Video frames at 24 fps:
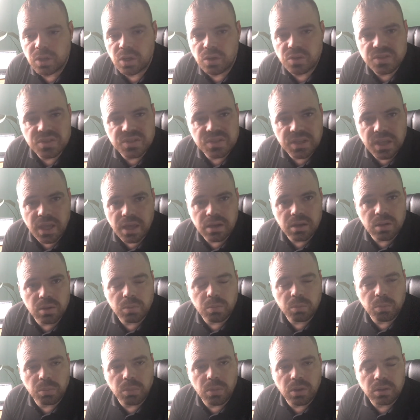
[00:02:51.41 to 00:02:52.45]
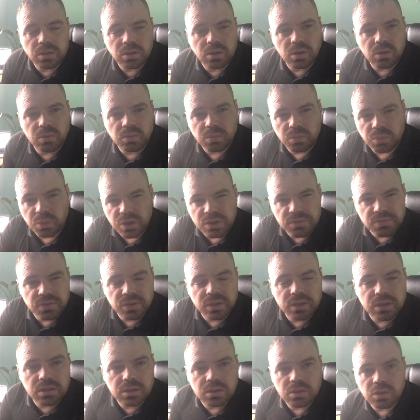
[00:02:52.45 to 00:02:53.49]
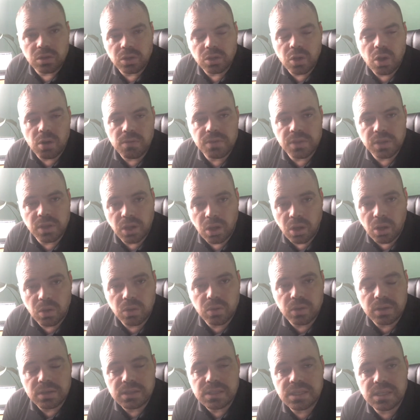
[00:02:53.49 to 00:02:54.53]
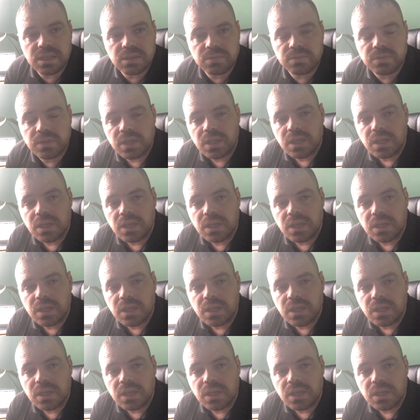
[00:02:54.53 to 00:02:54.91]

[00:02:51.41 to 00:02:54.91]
just kind of, briefly look over the code and give